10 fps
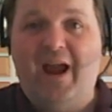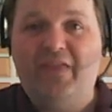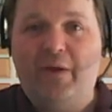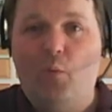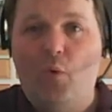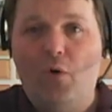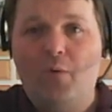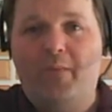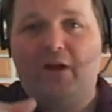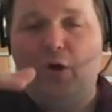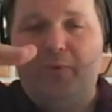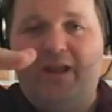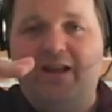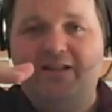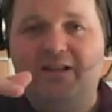and then warm back up
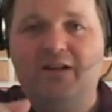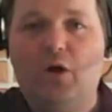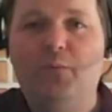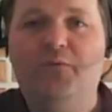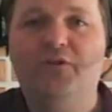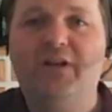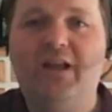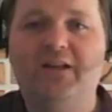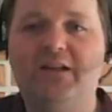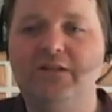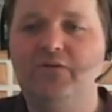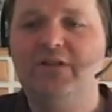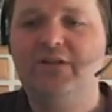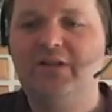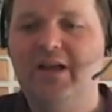again to comfort 18
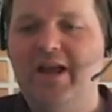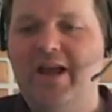degrees.